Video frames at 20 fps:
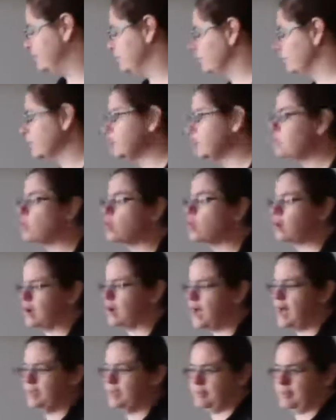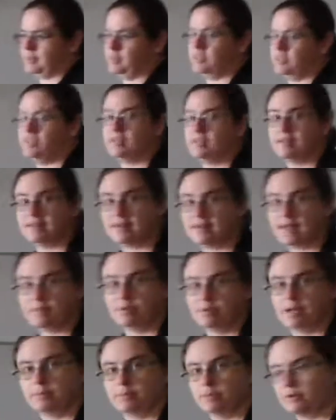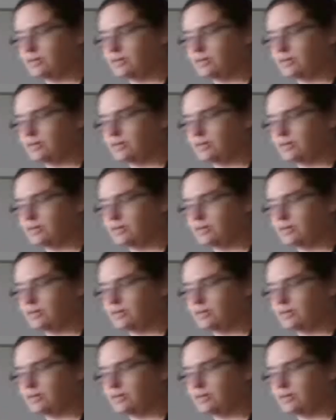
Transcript: 3 more cups with the same number of